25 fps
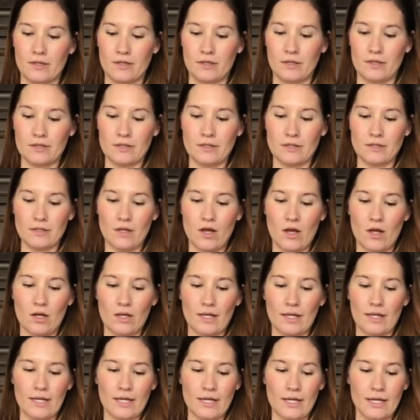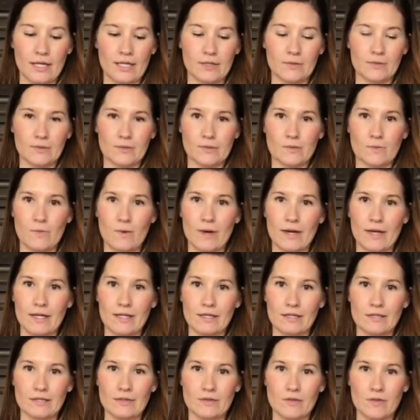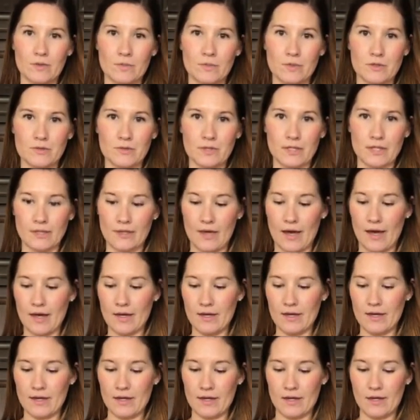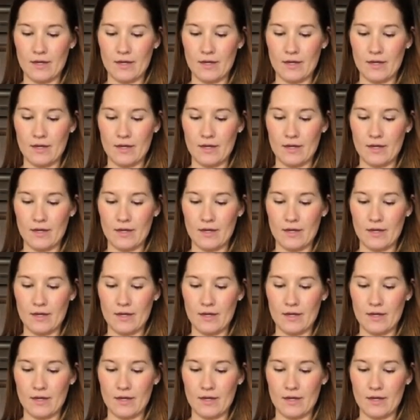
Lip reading: This is all I had was white, so I'm using that.